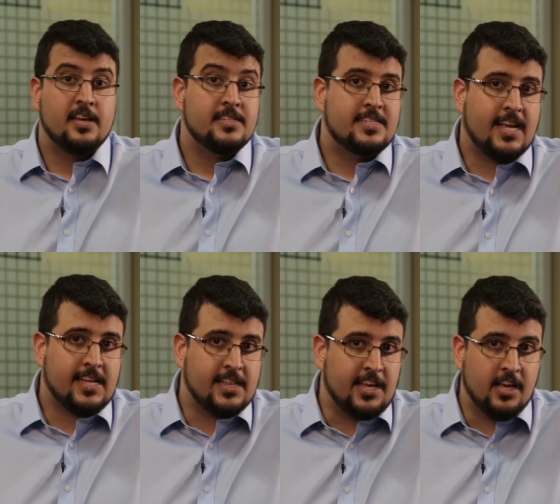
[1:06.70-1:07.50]

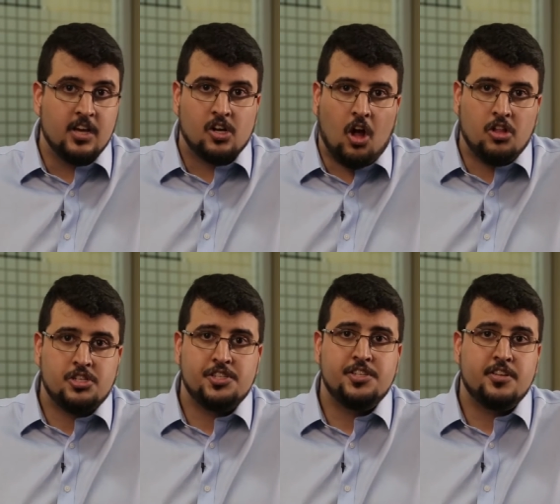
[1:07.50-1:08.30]
Secondly,
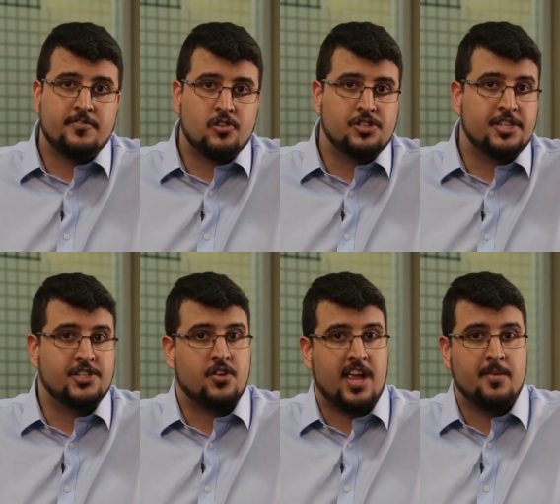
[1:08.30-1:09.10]
colleges and
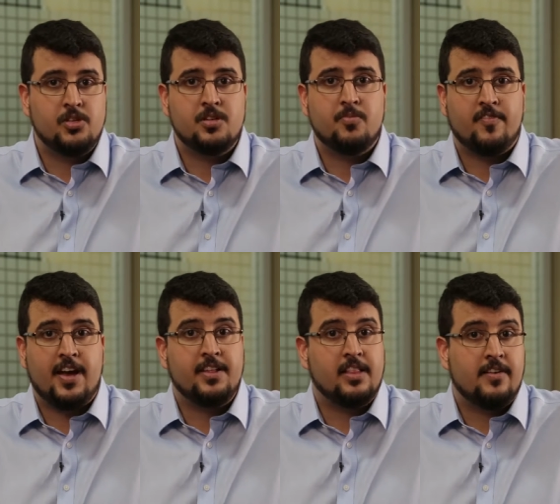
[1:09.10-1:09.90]
universities are able to
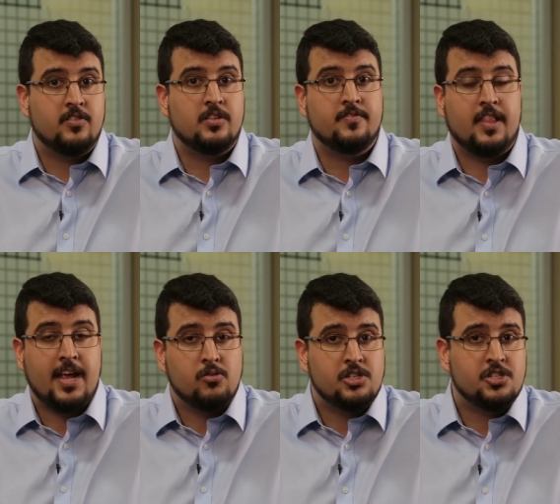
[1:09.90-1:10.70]
provide a level of
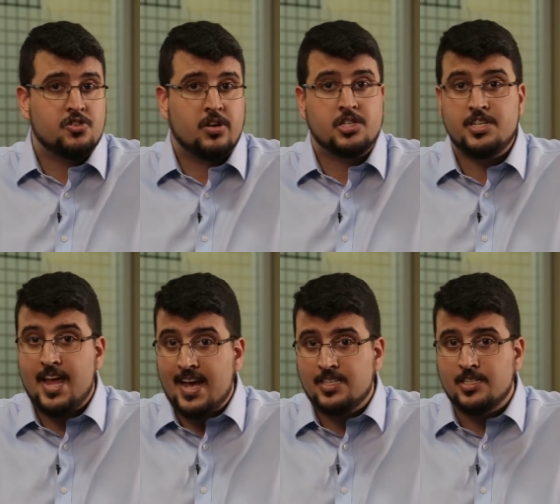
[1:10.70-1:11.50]
language instruction
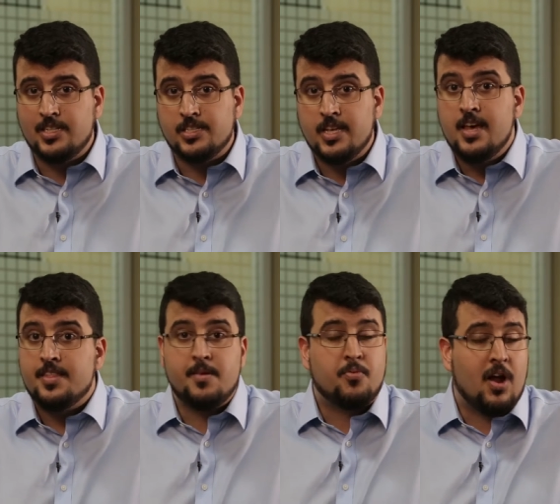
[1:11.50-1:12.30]
excellence
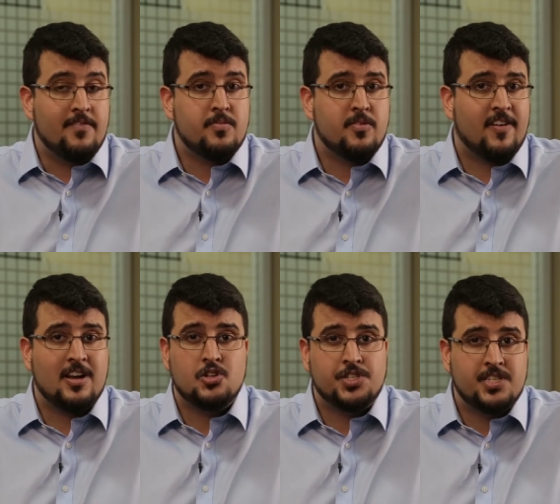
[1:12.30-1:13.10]
that private
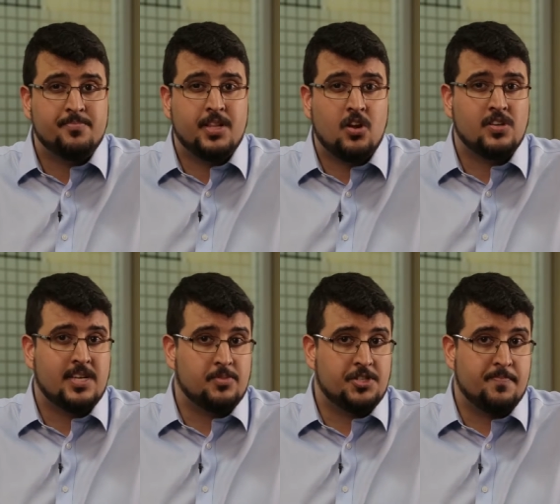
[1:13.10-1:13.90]
providers simply aren't
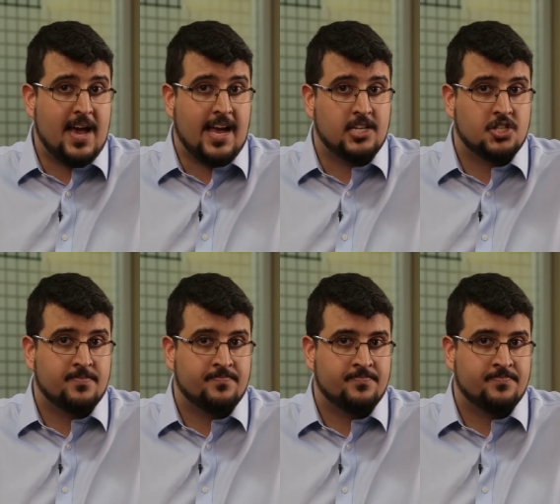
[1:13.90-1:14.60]
able to match.